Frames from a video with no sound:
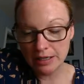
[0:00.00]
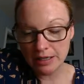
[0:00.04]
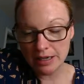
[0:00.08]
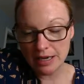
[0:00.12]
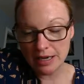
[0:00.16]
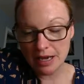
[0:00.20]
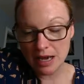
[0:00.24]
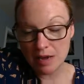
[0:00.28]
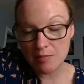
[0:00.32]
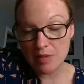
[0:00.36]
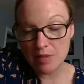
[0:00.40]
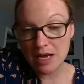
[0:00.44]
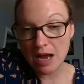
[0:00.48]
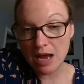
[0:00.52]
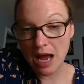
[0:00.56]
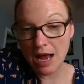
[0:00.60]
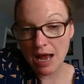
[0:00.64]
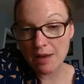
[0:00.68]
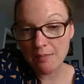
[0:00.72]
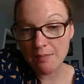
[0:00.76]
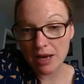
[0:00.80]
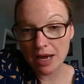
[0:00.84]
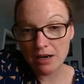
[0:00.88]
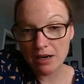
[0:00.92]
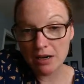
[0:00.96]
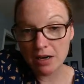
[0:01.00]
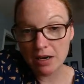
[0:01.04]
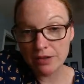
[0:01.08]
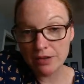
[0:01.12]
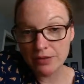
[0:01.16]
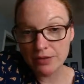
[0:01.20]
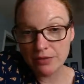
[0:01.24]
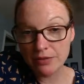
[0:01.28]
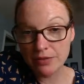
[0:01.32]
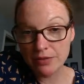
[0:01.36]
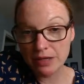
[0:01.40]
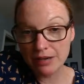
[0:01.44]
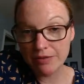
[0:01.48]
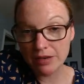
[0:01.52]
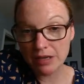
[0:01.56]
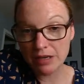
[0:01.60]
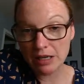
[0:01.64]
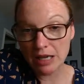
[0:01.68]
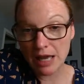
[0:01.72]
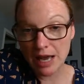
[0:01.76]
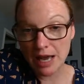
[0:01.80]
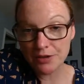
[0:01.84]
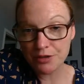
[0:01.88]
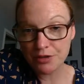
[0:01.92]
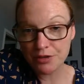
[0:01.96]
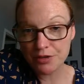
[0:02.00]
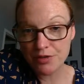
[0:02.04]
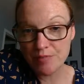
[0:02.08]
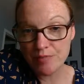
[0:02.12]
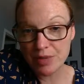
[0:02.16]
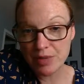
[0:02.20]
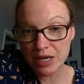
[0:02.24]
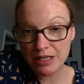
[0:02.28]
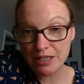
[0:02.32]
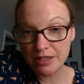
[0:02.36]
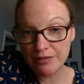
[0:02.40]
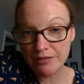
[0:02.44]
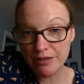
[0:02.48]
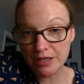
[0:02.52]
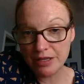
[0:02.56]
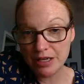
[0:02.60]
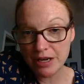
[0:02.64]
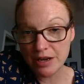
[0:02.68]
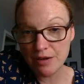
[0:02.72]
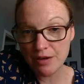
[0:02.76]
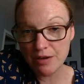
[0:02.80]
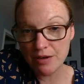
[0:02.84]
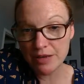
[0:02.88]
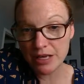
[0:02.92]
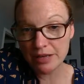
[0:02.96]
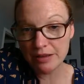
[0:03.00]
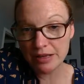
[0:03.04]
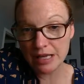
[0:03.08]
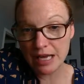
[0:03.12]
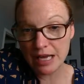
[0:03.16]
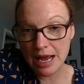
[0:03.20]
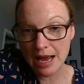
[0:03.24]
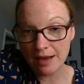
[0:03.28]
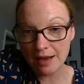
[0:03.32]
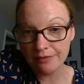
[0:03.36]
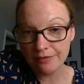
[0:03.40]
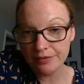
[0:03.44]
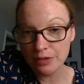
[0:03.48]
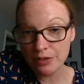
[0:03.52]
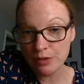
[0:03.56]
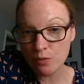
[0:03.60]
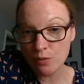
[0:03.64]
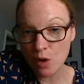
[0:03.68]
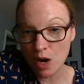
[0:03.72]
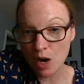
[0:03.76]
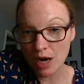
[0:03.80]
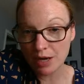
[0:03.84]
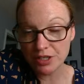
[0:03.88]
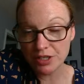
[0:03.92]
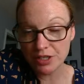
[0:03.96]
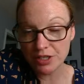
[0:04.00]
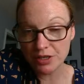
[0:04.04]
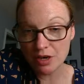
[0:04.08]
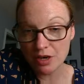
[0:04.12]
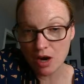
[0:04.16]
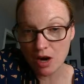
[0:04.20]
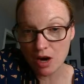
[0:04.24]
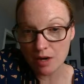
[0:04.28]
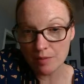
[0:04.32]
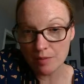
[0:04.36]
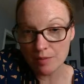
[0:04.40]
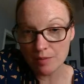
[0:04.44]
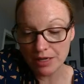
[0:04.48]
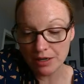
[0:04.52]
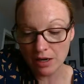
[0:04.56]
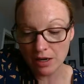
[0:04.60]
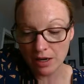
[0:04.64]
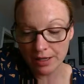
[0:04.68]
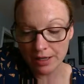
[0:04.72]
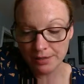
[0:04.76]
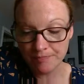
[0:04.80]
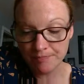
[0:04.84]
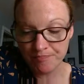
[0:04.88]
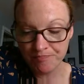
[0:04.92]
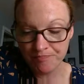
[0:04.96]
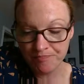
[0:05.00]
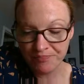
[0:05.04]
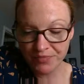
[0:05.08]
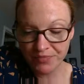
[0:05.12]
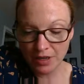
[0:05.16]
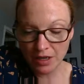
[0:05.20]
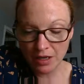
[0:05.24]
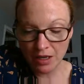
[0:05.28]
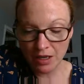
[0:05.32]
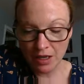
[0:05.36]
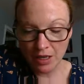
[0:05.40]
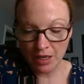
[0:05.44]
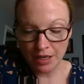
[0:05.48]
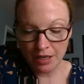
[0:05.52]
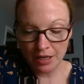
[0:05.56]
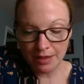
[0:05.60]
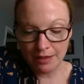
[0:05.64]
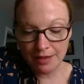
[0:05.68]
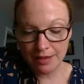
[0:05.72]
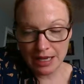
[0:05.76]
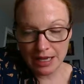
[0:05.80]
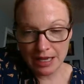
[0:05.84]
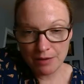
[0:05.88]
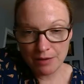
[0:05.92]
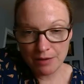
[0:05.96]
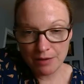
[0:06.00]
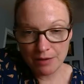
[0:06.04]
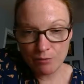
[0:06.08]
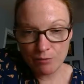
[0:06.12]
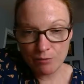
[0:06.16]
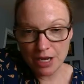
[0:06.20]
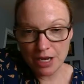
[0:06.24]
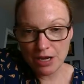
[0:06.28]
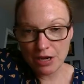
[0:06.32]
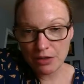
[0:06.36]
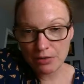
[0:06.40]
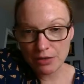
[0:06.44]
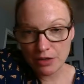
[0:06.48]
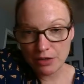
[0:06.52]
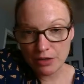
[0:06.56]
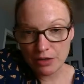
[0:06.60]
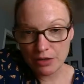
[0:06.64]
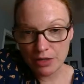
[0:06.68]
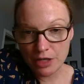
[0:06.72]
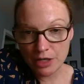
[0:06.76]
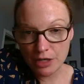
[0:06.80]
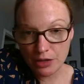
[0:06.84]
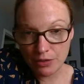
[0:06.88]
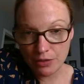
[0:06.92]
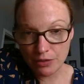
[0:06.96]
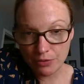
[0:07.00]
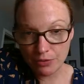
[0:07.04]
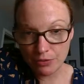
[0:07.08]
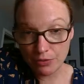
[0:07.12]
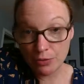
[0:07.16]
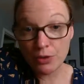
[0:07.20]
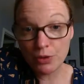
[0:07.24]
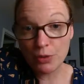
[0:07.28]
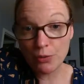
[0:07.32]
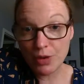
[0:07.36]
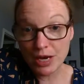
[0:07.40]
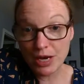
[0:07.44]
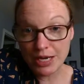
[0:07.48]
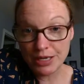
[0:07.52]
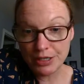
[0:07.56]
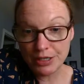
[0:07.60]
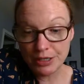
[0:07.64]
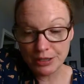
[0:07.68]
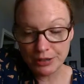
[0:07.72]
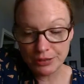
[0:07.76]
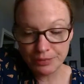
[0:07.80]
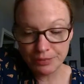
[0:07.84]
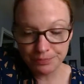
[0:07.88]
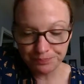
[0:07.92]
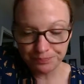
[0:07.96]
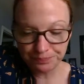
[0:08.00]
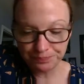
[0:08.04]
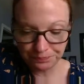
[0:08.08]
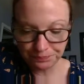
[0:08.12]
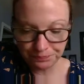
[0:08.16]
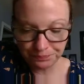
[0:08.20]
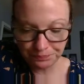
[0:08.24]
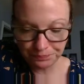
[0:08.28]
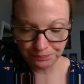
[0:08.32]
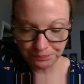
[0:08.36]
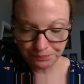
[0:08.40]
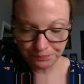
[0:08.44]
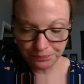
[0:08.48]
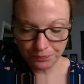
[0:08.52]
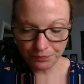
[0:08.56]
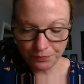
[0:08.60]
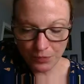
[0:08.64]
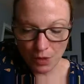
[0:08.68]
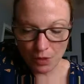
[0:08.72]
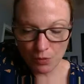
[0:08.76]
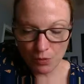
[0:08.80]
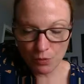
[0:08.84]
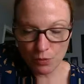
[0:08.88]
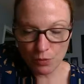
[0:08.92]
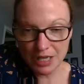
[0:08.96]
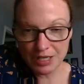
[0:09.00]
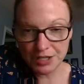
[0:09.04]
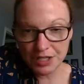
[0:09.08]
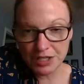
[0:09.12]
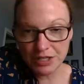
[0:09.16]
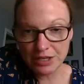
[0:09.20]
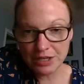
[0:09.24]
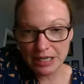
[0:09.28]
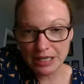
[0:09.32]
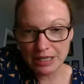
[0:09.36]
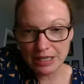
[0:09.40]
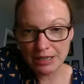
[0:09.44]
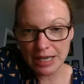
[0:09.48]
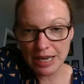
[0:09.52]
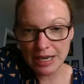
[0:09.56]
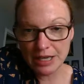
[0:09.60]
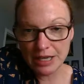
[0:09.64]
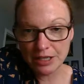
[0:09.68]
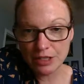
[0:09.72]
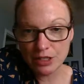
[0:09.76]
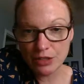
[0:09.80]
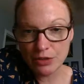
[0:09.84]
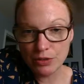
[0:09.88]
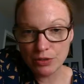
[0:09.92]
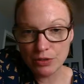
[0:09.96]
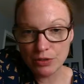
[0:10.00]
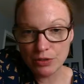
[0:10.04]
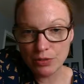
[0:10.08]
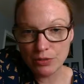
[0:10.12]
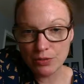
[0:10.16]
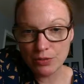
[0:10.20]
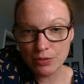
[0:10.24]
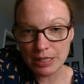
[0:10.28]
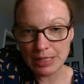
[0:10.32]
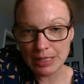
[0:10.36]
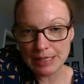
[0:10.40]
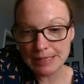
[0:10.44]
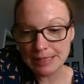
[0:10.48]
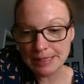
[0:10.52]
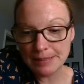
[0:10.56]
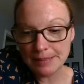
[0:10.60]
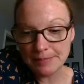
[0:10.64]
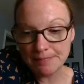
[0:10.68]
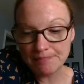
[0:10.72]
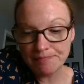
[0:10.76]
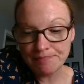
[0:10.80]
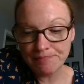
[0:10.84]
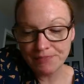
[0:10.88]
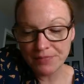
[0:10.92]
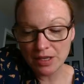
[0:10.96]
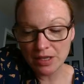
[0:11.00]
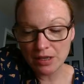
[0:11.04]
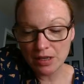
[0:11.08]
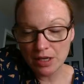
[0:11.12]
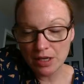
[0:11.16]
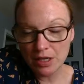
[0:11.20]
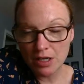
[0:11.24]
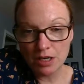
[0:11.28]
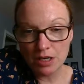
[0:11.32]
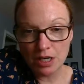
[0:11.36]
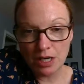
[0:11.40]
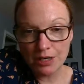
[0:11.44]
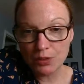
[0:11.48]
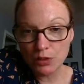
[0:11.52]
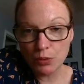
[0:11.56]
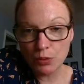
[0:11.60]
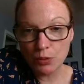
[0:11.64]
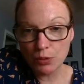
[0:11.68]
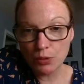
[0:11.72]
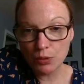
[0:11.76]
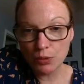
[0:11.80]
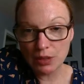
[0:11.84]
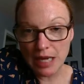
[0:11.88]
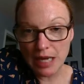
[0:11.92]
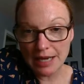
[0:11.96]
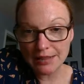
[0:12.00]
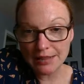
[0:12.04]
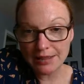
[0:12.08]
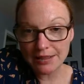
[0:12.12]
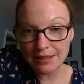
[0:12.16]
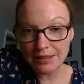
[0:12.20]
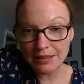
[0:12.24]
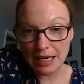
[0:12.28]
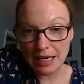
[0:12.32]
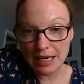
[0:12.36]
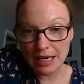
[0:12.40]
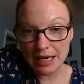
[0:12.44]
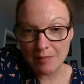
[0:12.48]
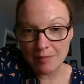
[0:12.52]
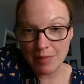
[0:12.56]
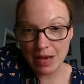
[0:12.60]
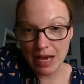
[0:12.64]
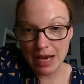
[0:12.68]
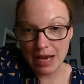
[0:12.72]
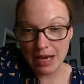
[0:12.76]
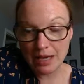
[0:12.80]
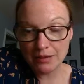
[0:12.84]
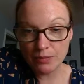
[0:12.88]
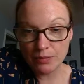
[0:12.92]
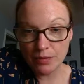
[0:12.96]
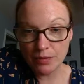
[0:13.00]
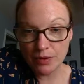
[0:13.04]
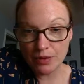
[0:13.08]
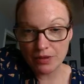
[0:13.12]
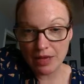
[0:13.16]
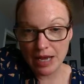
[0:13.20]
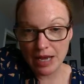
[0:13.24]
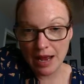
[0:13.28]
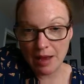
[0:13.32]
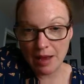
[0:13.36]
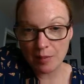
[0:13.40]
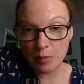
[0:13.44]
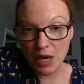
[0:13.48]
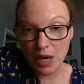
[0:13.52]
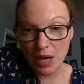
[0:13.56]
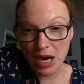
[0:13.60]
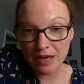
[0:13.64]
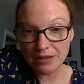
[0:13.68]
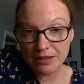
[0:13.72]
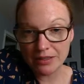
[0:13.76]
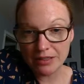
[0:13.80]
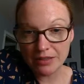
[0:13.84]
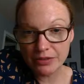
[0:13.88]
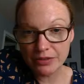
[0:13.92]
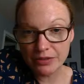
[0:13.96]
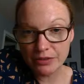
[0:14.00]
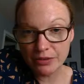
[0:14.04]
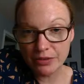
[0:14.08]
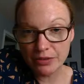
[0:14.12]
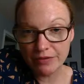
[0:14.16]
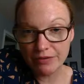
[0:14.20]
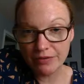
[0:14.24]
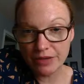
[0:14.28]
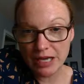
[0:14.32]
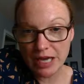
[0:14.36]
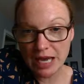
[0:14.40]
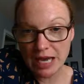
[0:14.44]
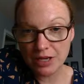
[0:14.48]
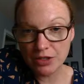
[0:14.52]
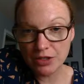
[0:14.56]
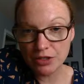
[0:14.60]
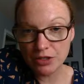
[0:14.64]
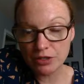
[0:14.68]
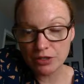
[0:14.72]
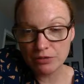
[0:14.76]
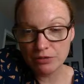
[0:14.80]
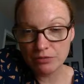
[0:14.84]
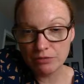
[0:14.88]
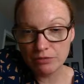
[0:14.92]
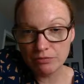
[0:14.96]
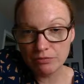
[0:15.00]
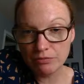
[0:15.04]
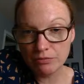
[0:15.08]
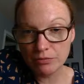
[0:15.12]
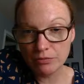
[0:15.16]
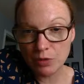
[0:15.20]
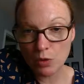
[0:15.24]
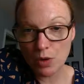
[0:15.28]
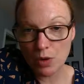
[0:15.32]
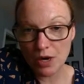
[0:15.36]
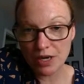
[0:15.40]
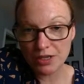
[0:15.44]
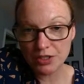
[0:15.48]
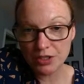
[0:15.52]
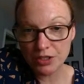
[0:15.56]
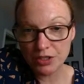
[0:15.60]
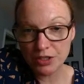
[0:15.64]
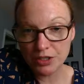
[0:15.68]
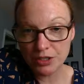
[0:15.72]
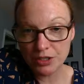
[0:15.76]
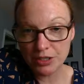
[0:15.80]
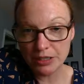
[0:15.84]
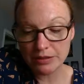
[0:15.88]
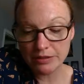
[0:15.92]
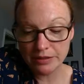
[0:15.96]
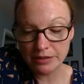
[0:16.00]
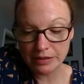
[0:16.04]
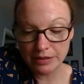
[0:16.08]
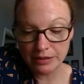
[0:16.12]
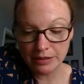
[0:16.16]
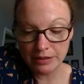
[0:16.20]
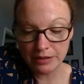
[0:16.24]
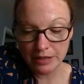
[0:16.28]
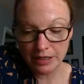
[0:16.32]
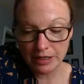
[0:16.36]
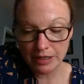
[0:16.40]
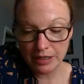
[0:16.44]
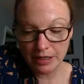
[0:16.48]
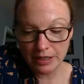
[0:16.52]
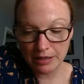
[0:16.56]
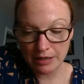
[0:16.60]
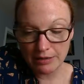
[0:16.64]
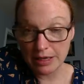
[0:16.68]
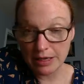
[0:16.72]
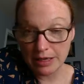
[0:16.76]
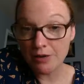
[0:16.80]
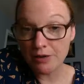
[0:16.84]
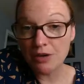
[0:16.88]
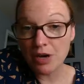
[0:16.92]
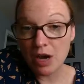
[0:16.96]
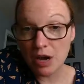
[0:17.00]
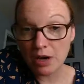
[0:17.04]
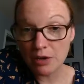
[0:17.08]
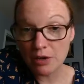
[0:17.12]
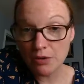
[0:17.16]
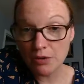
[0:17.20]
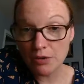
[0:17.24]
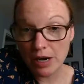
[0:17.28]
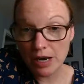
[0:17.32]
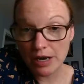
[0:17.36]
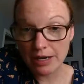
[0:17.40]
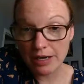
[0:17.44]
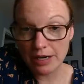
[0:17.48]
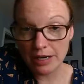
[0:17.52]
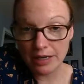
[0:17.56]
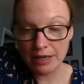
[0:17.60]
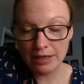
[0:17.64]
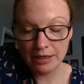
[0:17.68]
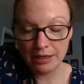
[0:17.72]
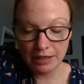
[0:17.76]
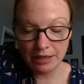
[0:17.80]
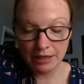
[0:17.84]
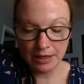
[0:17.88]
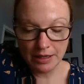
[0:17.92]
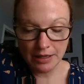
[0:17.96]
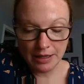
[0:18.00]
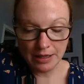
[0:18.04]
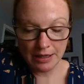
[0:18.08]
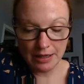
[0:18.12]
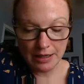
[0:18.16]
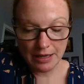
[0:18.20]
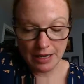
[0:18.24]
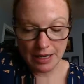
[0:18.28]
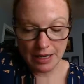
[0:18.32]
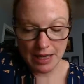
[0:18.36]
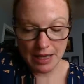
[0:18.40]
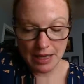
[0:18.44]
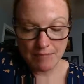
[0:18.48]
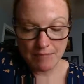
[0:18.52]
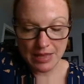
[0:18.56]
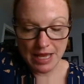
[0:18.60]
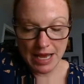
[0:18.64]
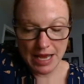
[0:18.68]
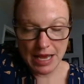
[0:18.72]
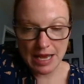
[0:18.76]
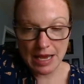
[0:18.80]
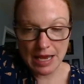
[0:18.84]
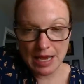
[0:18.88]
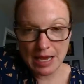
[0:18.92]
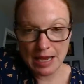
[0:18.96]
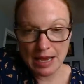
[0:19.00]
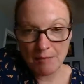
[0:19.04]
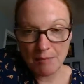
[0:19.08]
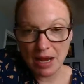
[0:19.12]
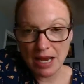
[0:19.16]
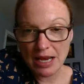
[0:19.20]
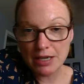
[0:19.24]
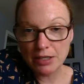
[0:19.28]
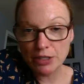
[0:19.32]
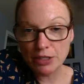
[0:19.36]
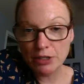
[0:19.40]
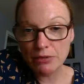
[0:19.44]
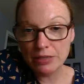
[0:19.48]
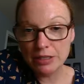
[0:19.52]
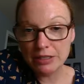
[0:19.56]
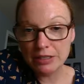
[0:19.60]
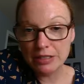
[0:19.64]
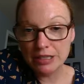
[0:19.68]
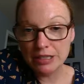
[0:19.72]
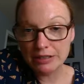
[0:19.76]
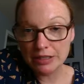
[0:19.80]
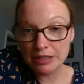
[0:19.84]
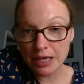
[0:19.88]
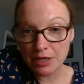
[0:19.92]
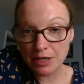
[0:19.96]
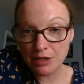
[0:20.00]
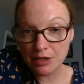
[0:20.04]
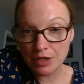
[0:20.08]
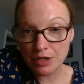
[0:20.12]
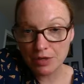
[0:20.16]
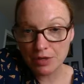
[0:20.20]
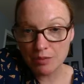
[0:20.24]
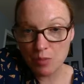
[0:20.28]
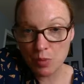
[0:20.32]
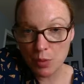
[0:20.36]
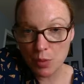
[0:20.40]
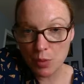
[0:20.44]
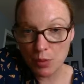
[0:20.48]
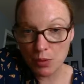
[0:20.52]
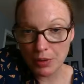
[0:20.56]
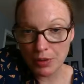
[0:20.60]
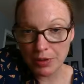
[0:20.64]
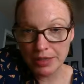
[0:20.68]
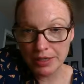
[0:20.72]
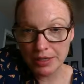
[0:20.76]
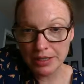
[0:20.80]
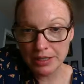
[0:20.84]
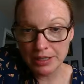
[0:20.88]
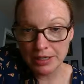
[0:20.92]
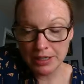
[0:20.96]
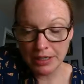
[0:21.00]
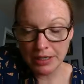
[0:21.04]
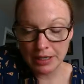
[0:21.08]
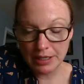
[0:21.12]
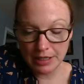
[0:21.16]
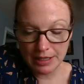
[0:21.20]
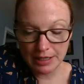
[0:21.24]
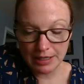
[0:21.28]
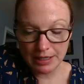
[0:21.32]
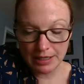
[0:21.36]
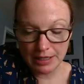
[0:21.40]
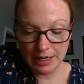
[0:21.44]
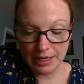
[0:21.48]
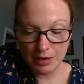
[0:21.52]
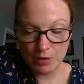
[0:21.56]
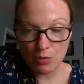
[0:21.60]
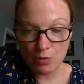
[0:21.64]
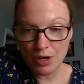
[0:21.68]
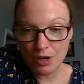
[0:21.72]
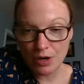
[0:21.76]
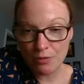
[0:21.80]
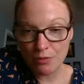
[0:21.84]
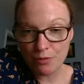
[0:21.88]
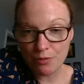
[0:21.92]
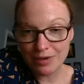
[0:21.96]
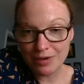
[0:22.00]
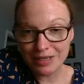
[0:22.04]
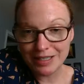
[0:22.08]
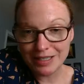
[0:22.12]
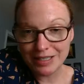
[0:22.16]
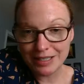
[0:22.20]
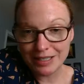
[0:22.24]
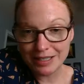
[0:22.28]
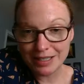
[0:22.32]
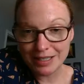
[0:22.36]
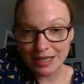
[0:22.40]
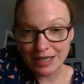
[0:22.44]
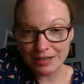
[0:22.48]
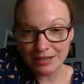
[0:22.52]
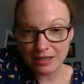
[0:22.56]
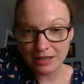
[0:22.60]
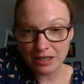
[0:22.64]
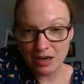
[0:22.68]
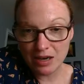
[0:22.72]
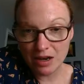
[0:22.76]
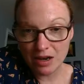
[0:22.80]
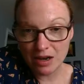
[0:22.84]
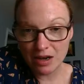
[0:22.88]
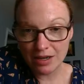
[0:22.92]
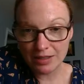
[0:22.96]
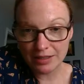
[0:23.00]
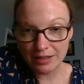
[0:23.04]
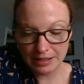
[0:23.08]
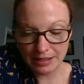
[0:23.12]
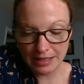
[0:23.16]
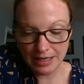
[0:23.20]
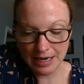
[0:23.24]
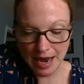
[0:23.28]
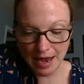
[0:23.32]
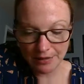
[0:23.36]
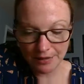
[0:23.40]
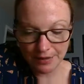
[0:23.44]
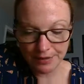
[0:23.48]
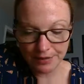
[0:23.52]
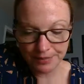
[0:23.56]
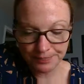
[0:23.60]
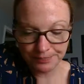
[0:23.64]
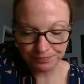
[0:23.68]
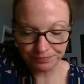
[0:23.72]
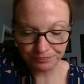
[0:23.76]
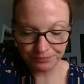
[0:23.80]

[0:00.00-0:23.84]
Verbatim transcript: Um, and I might also give a classroom based video that they have to watch and comment on. Then we go to the you, the we do, which then they could do um, a tool like StudyMate, where they have practice certification questions that are not graded. Um, they might do a discussion board uh, where we discuss the content together.